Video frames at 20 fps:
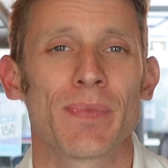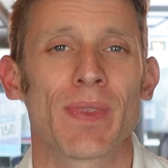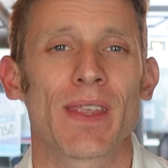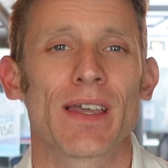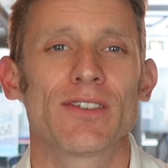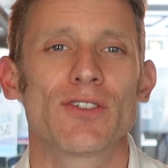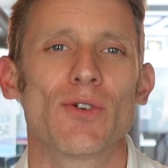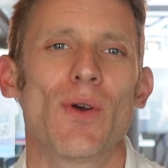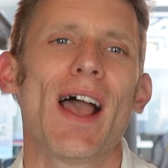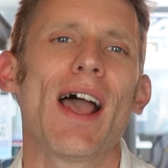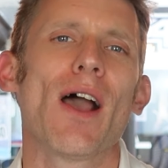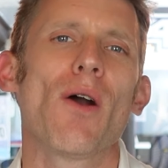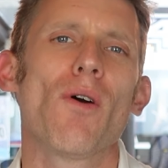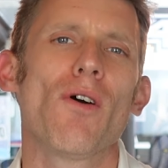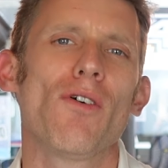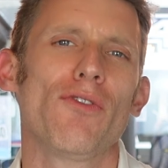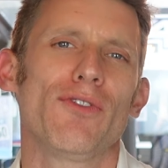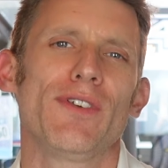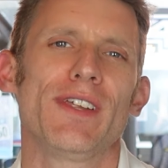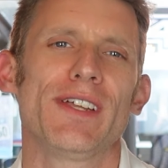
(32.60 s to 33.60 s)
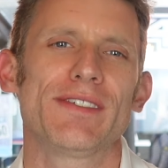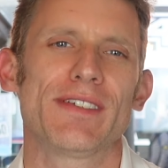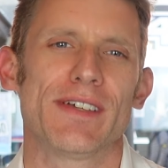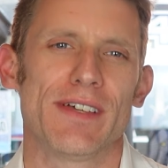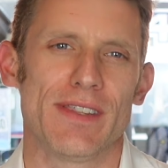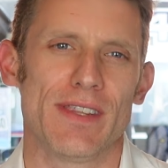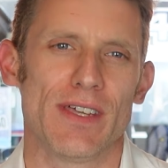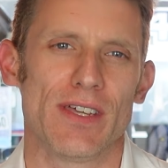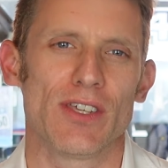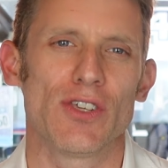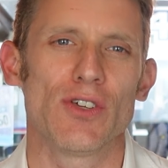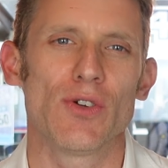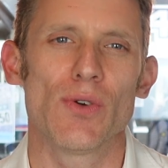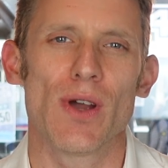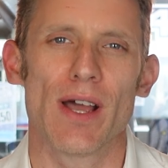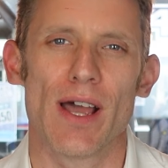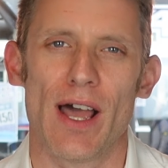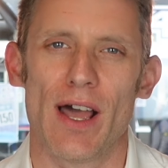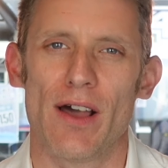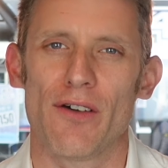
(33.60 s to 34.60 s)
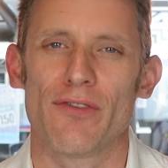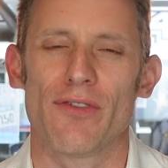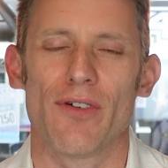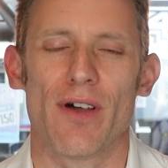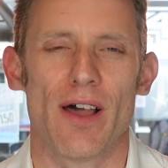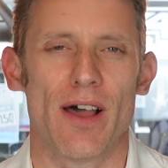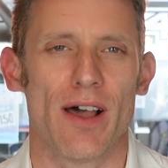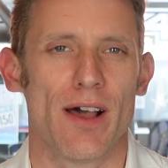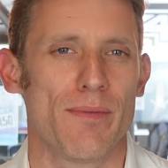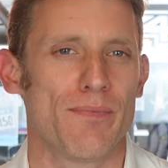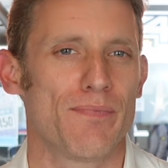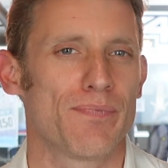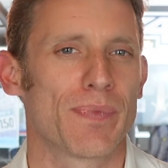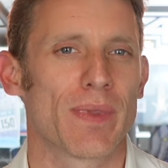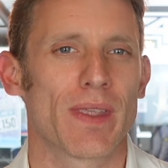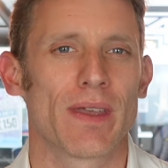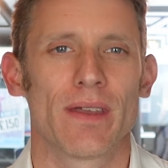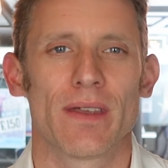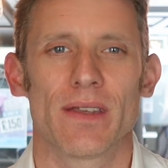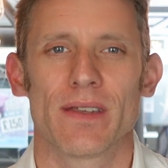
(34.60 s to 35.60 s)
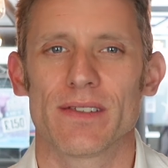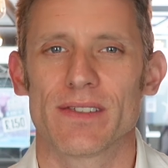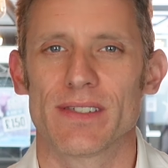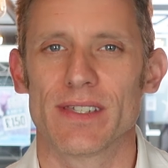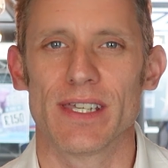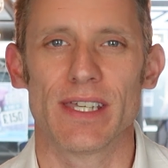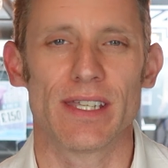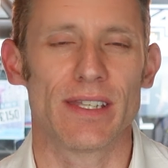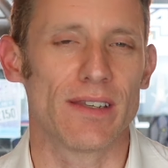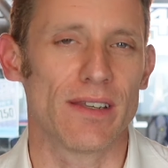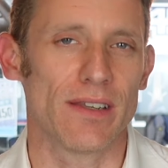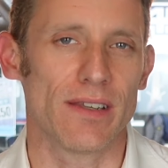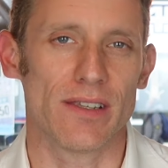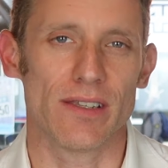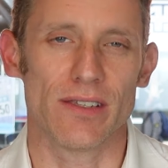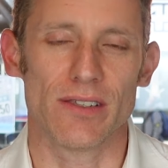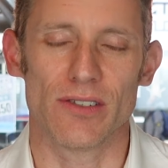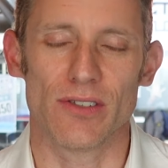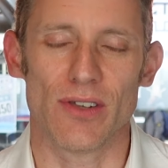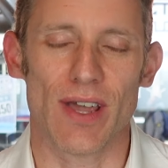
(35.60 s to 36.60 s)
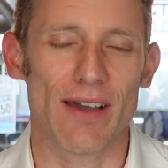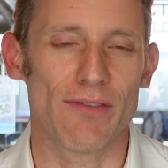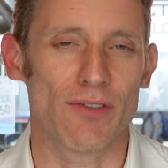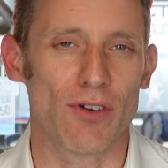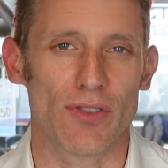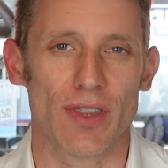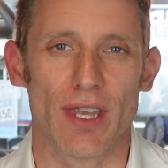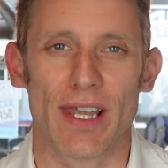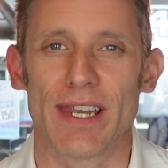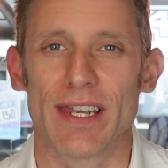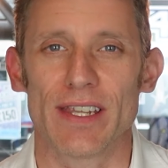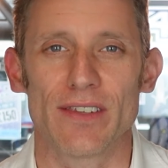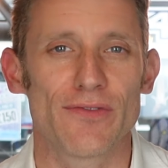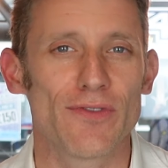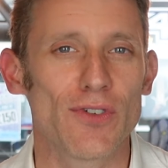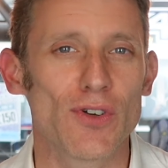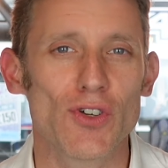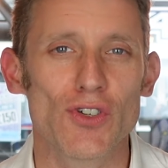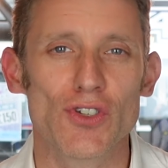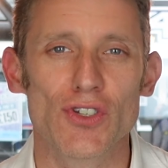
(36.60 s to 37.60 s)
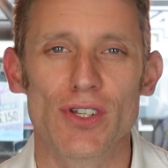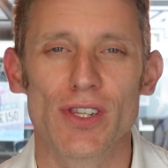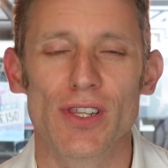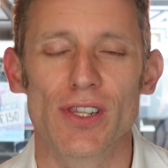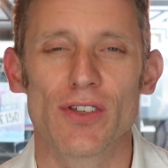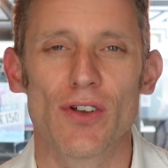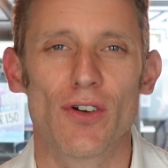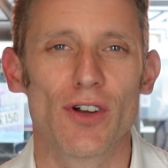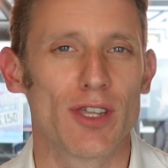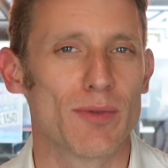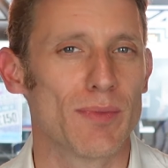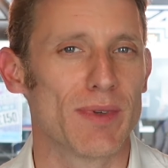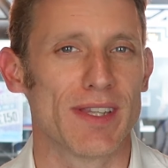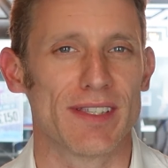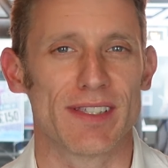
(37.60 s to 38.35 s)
So how often is it that you have seen you haven't got the latest version of the document?